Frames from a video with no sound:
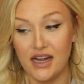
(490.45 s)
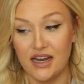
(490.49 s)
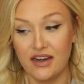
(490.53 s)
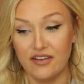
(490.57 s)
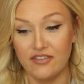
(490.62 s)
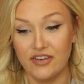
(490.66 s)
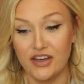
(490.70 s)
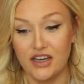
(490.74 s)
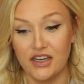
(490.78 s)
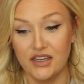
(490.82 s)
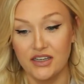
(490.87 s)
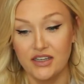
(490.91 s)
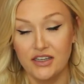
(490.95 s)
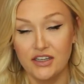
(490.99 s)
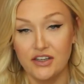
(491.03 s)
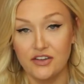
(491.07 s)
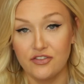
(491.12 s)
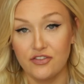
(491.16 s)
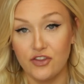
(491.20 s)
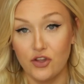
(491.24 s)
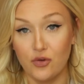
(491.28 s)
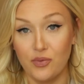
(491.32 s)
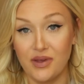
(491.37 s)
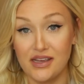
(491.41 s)
kind of a
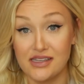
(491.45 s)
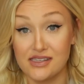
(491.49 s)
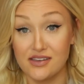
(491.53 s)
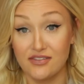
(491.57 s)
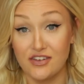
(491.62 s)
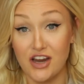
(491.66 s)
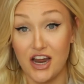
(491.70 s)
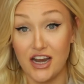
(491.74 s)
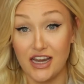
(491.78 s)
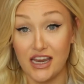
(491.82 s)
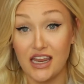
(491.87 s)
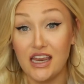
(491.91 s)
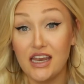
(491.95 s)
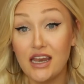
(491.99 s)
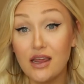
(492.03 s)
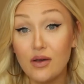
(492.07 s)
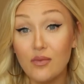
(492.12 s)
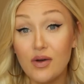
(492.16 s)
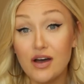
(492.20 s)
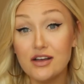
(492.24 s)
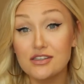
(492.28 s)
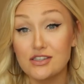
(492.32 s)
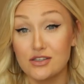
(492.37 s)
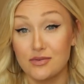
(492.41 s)
few weeks of not
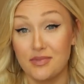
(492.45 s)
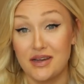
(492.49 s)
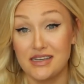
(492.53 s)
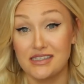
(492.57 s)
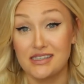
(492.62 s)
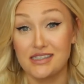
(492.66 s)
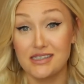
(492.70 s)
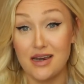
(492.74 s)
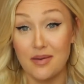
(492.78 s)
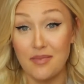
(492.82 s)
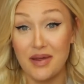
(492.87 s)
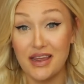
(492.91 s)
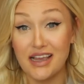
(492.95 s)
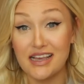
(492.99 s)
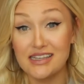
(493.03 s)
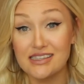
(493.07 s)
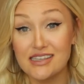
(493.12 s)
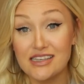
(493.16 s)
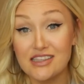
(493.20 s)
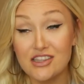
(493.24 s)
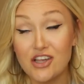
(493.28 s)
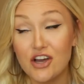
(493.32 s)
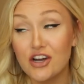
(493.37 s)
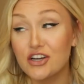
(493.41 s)
eating well, so my stomach
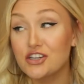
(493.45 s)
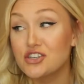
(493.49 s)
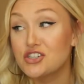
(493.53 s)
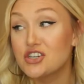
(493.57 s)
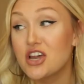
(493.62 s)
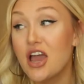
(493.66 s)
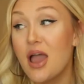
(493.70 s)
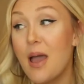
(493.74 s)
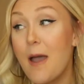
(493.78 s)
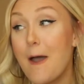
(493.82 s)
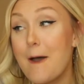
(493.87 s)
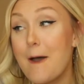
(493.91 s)
is enlarged.